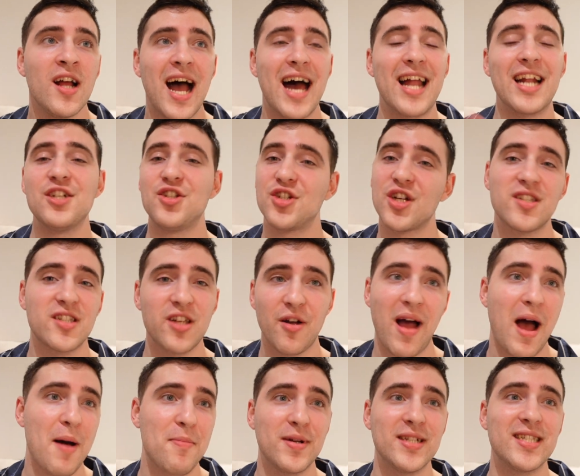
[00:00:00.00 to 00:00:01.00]
And it just so
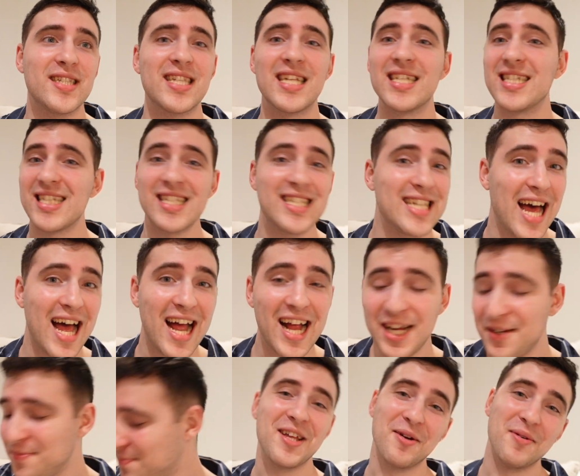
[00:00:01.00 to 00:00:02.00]
happens that
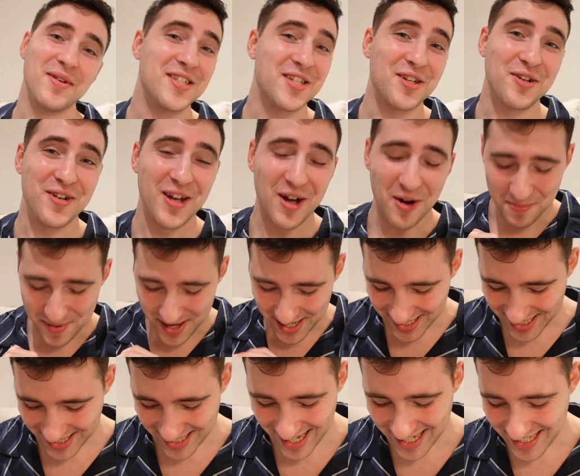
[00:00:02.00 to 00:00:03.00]
today there were two little
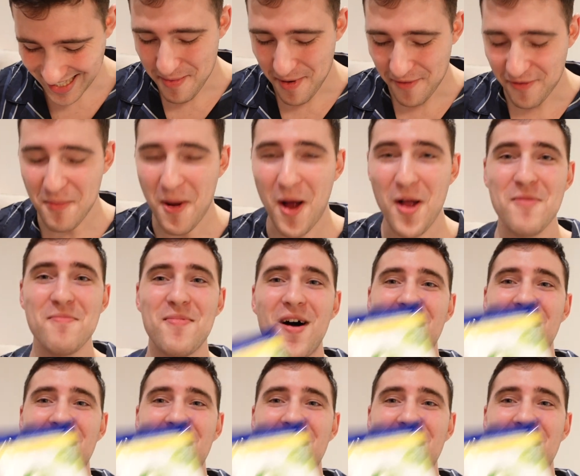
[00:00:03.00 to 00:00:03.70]
pieces. But from Home